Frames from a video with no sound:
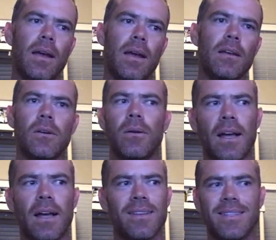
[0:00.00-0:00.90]
Antone
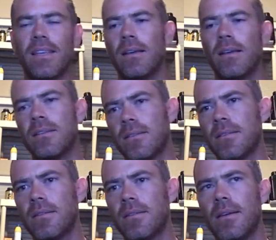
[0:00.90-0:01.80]
has
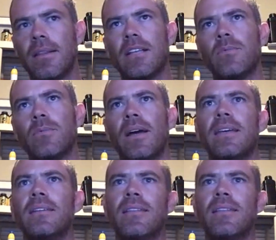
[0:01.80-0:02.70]
this, and that's why
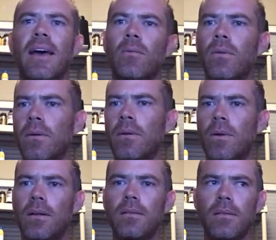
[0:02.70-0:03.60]
he did that really
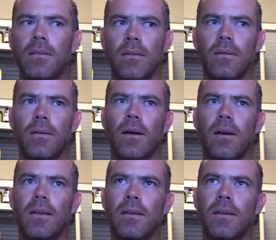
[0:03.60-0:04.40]
well. No,